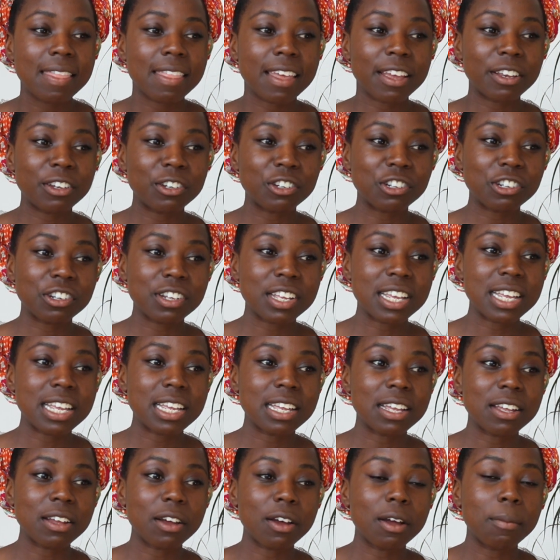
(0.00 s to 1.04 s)
they're
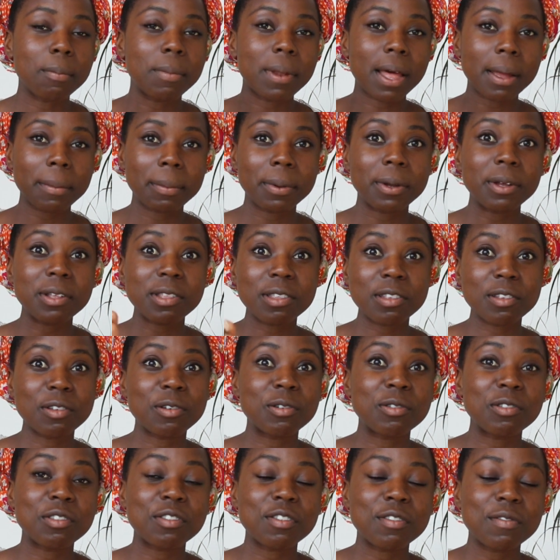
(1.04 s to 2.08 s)
usually a black person
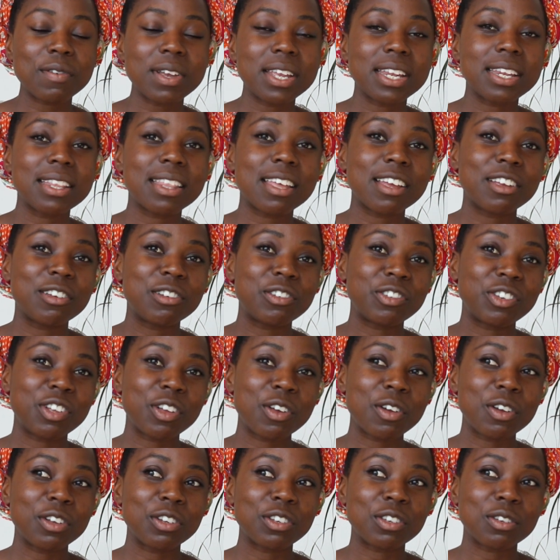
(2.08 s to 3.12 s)
on screen, they're
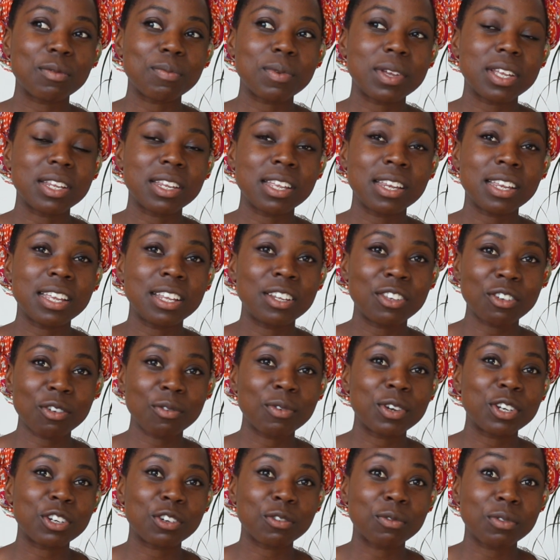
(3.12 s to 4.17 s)
usually going to be in an
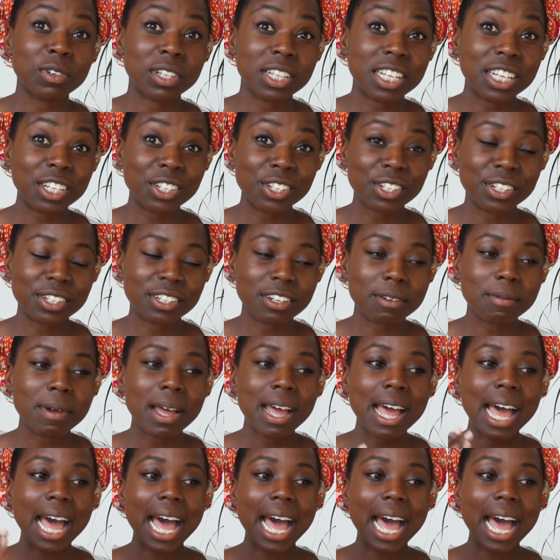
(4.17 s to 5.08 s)
interracial relationship.